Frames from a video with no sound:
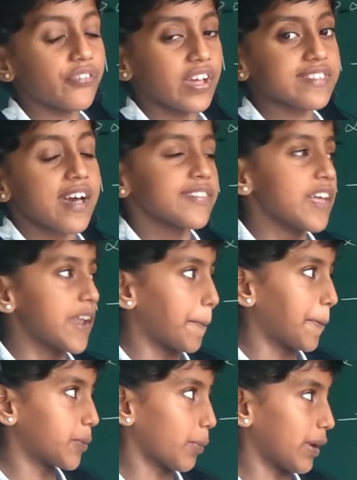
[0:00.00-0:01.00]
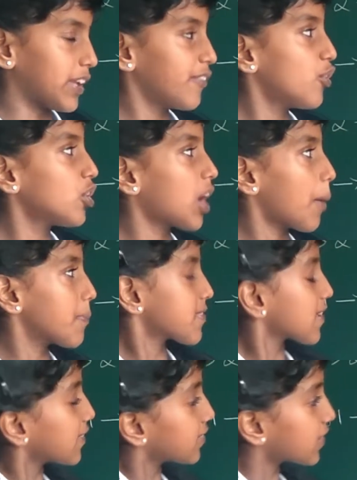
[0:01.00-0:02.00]
friends, the number 24
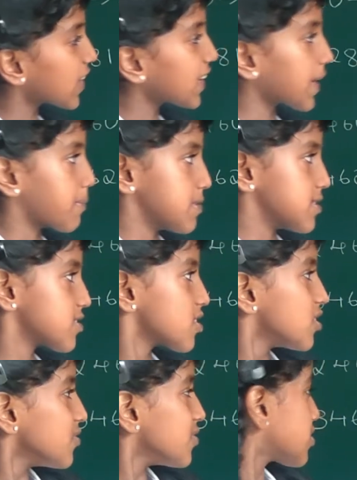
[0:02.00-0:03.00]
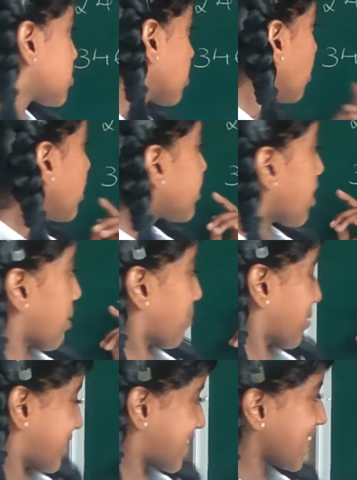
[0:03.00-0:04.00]
comes in 3 tables. So the
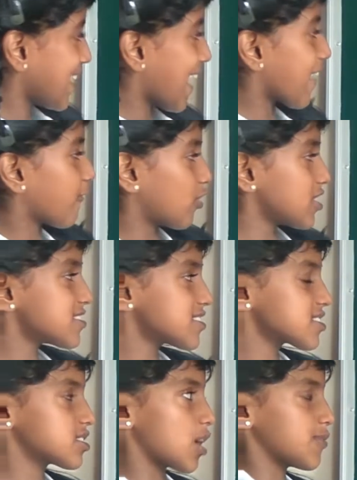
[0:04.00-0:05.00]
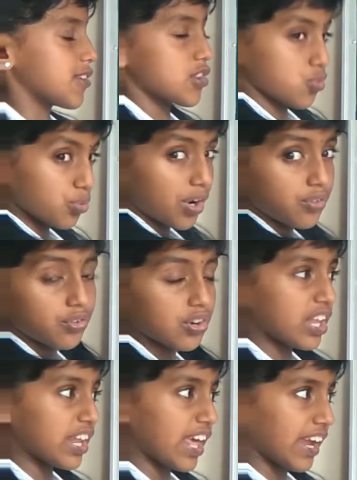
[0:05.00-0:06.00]
number
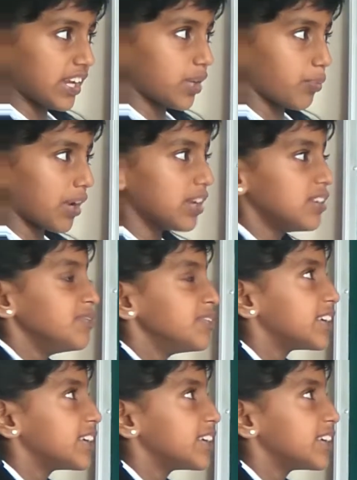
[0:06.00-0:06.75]
3,46,281